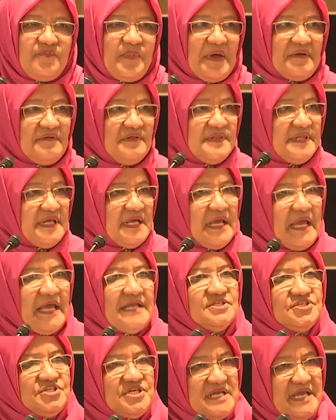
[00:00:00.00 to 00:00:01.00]
parenting,
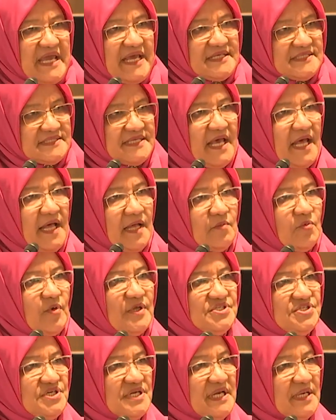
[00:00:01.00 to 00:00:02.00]
and she gets help
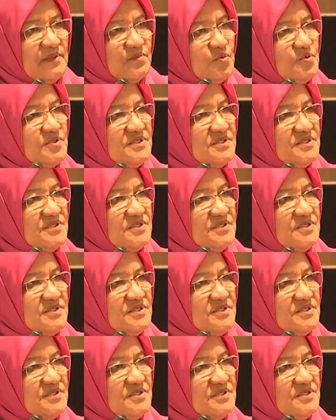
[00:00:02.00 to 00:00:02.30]
and she come to